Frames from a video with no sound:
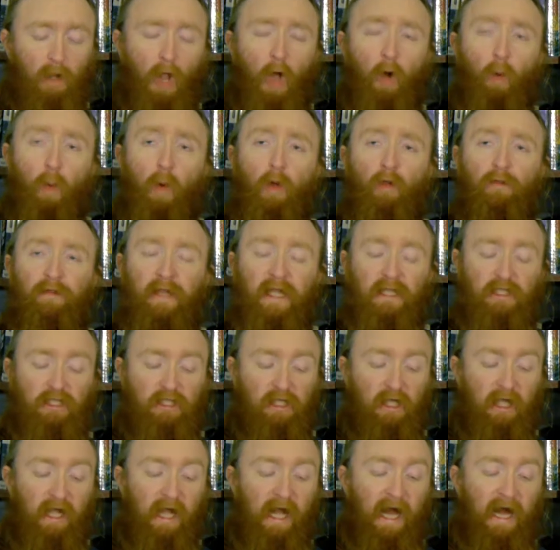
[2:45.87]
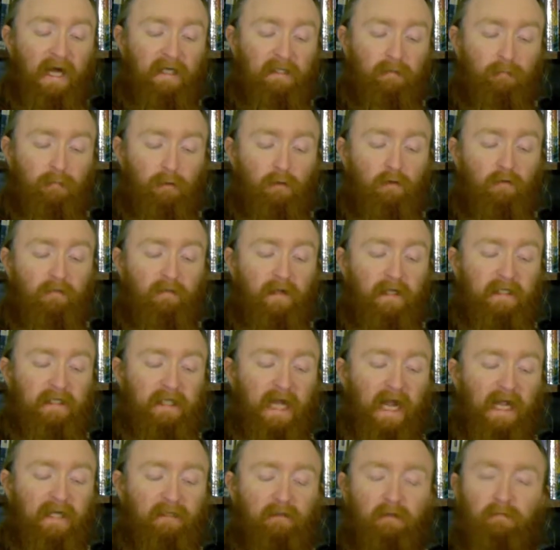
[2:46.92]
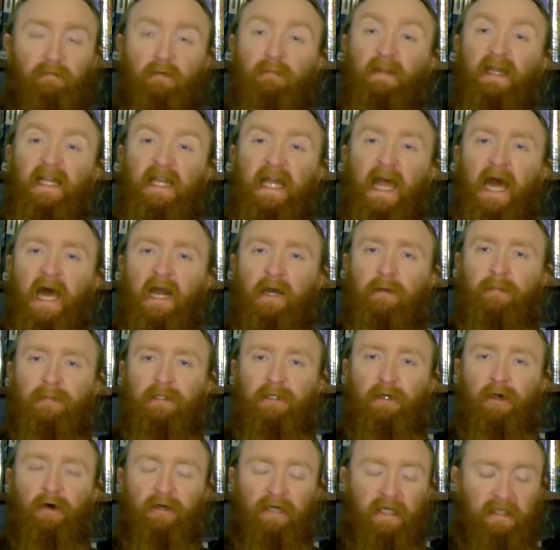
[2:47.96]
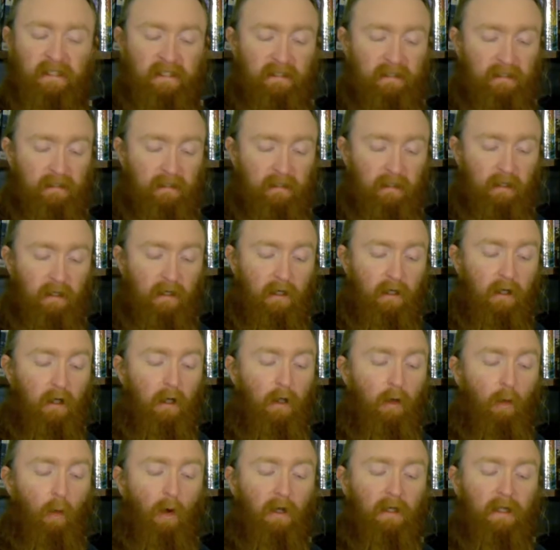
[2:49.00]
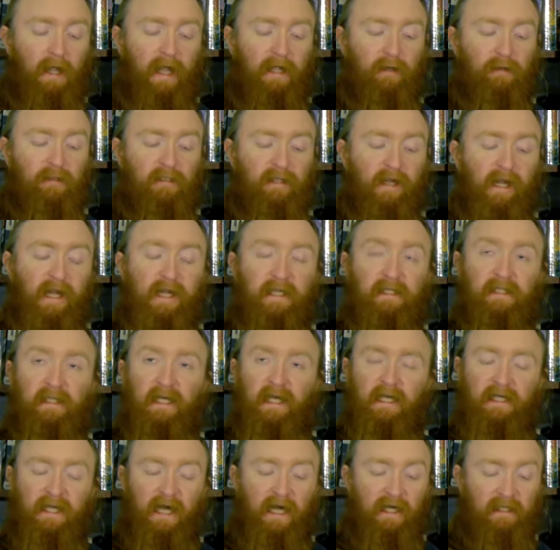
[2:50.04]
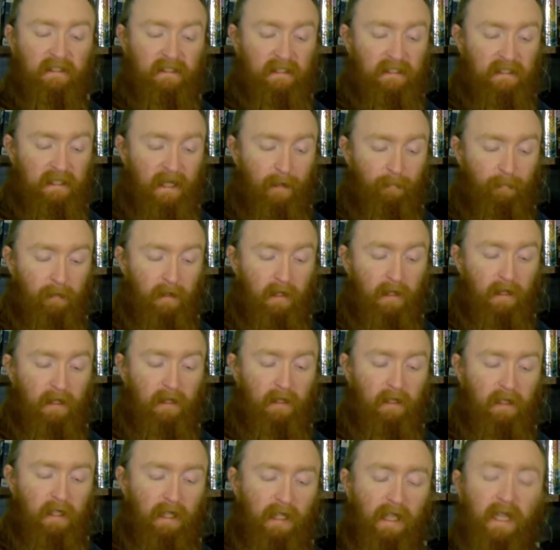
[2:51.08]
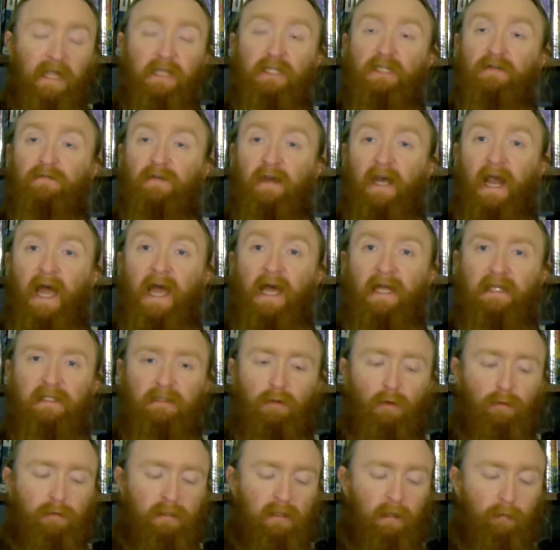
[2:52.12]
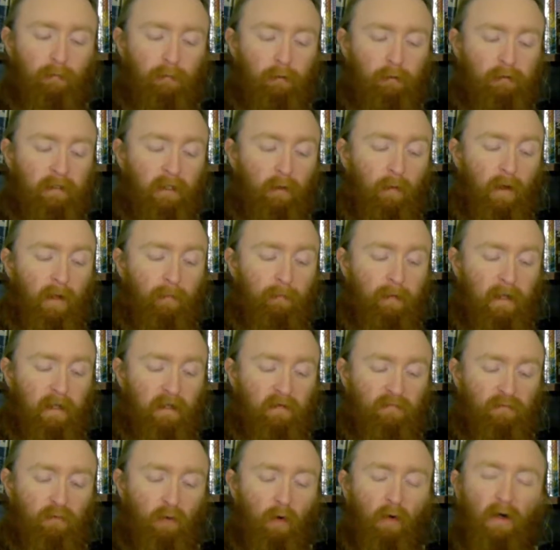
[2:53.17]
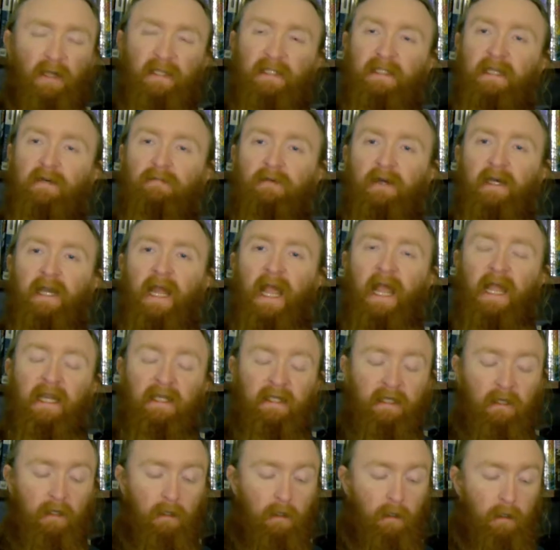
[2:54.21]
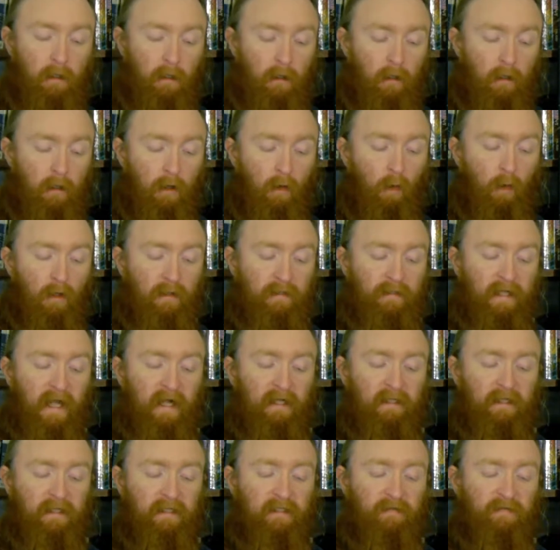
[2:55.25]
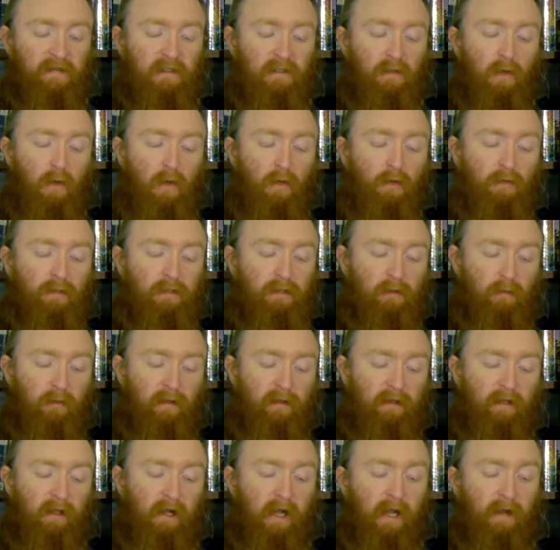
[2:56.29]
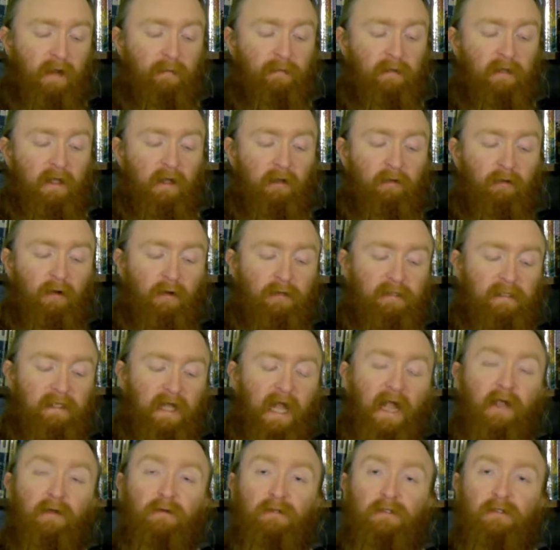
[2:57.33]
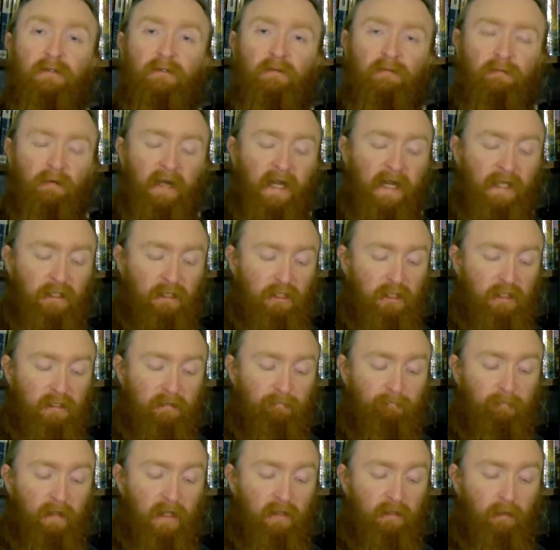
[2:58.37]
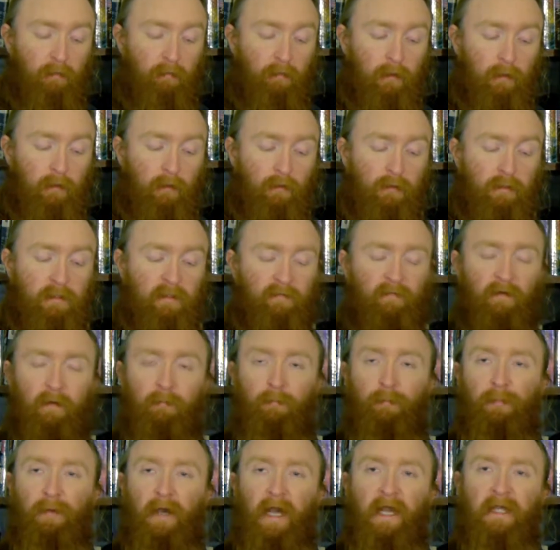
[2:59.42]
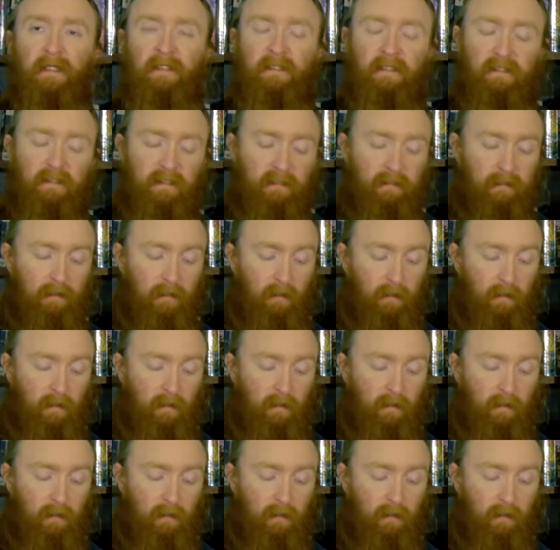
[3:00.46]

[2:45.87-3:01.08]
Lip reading: A wall niche had a blue-faced idol of a many-armed goddess. One leg was raised in a dance step, each of her hands holding a bloody weapon or a severed head, while a necklace of skulls were draped across the outrageous metal balloons of her breasts.